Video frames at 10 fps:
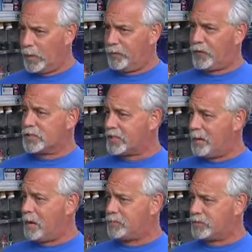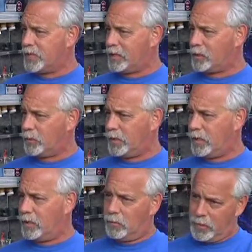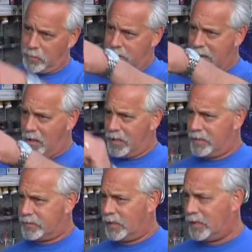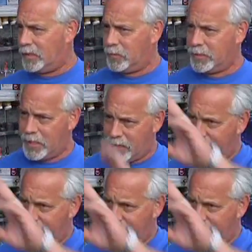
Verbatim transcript: we first came up to Santa Clarita, we were down at, uh, we did an